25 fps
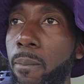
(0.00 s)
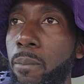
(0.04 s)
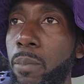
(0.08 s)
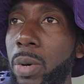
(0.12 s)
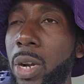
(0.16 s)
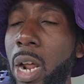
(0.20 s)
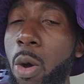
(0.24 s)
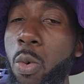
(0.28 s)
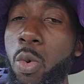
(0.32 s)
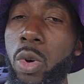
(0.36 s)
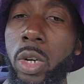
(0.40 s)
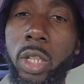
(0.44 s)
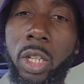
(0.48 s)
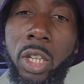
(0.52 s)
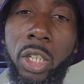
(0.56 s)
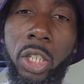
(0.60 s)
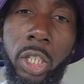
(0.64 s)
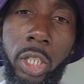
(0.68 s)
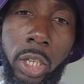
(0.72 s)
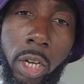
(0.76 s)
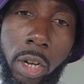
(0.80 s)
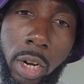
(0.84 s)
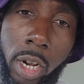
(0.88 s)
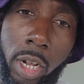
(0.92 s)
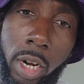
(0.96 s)
but I wanted to
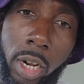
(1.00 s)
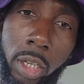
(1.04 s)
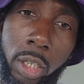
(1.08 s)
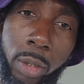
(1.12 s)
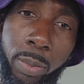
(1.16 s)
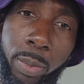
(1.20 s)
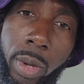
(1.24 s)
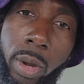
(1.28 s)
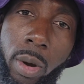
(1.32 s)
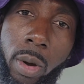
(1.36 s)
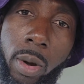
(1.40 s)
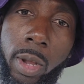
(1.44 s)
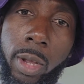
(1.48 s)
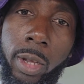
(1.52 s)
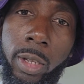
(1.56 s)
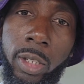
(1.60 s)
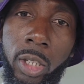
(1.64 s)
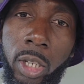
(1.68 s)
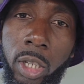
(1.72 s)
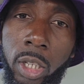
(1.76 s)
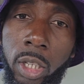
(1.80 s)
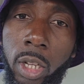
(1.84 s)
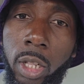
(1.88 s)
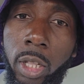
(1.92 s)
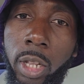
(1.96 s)
share that experience
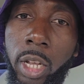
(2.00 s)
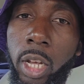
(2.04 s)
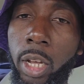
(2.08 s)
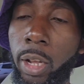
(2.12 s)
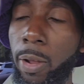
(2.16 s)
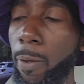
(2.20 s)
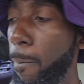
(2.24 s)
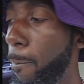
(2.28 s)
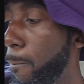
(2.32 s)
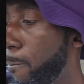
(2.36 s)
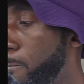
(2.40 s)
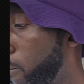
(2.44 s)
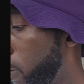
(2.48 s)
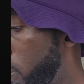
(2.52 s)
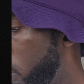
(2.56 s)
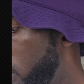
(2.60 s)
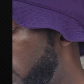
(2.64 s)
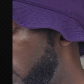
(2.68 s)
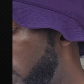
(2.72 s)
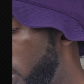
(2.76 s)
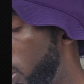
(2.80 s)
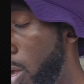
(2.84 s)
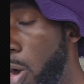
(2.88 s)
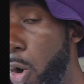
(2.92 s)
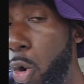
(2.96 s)
just to let
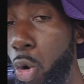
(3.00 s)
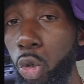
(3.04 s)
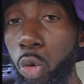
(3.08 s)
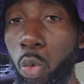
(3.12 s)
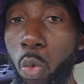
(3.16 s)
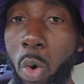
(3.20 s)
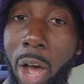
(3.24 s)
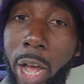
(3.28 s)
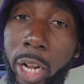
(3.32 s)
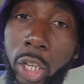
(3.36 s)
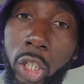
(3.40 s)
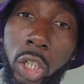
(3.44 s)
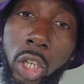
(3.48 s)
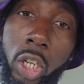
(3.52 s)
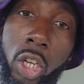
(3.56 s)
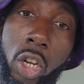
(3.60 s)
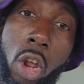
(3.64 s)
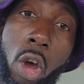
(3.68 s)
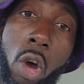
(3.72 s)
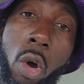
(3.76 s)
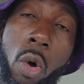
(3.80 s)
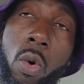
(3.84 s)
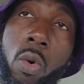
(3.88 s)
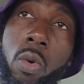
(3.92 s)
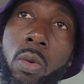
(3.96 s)
those watching
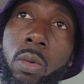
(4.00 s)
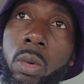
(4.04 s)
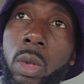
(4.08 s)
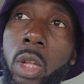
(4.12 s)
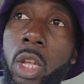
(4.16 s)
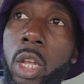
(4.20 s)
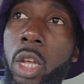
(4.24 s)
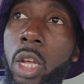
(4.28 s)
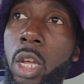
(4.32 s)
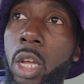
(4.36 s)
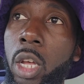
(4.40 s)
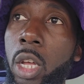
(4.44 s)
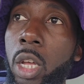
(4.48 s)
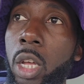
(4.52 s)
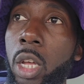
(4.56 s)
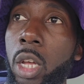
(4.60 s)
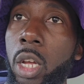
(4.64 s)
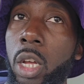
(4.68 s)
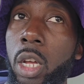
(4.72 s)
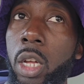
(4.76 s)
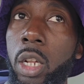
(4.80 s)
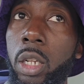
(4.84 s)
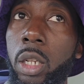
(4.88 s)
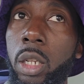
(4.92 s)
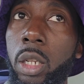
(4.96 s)
know
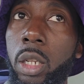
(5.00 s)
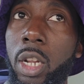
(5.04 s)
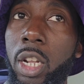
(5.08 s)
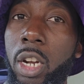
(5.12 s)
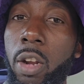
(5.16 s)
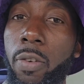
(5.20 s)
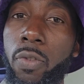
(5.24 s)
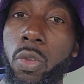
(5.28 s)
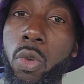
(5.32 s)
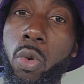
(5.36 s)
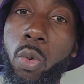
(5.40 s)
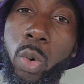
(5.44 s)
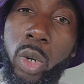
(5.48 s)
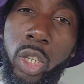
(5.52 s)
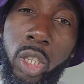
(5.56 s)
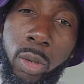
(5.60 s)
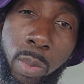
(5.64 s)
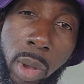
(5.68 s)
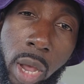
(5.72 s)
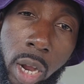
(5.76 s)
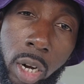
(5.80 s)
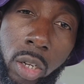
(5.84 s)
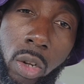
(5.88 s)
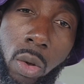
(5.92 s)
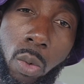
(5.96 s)
that if you
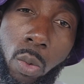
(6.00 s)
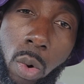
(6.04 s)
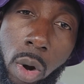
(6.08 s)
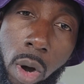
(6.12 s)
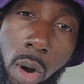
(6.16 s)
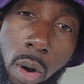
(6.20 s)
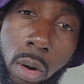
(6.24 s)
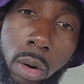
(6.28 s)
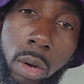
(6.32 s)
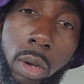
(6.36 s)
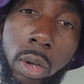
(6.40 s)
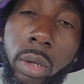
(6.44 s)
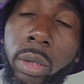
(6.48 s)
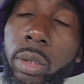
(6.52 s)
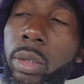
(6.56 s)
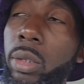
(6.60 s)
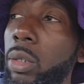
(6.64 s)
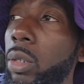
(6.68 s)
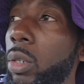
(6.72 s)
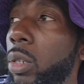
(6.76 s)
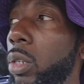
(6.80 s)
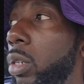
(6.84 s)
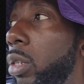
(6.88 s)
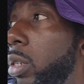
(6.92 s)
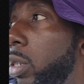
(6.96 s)
respect the work,
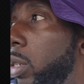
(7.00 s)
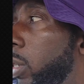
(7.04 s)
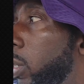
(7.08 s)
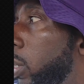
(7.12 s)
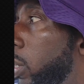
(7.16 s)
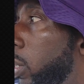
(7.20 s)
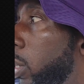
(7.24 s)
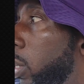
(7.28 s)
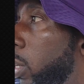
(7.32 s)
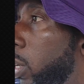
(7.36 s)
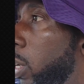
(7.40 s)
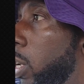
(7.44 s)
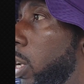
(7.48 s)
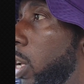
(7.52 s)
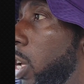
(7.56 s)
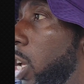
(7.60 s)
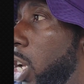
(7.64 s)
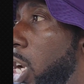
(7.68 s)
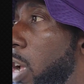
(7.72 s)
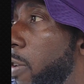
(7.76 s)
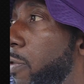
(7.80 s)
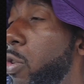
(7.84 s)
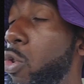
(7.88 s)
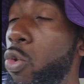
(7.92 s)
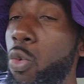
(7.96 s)

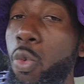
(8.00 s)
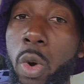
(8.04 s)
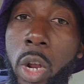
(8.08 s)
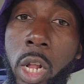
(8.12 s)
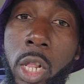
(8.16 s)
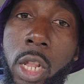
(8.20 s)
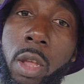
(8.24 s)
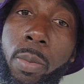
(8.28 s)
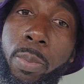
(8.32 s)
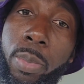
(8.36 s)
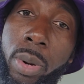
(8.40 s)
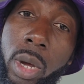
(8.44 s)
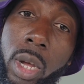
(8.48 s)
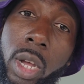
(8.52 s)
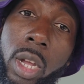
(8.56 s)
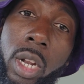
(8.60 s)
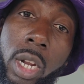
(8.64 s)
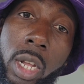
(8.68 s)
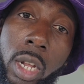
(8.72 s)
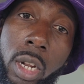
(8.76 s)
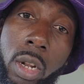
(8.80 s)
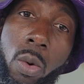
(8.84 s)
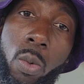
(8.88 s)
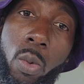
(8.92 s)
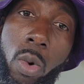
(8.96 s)
and if you really putting
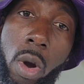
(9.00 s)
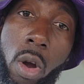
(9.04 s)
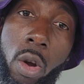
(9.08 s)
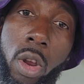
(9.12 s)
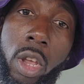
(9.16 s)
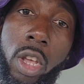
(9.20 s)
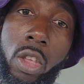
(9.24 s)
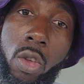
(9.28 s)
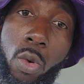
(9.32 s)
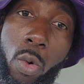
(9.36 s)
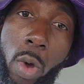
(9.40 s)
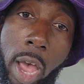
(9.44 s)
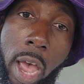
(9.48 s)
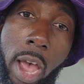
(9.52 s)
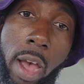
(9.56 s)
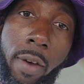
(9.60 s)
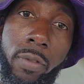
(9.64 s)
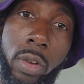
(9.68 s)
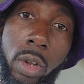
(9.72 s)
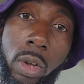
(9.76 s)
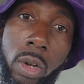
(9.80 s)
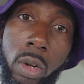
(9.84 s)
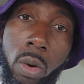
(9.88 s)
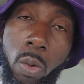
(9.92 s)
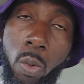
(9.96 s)
in the work and you have
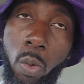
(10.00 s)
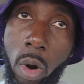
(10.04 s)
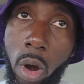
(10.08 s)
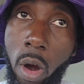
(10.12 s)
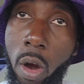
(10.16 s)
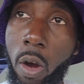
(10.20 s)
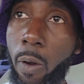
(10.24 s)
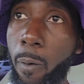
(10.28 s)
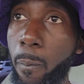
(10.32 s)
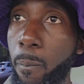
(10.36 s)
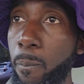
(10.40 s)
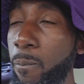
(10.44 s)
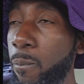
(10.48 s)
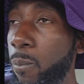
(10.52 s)
done the work,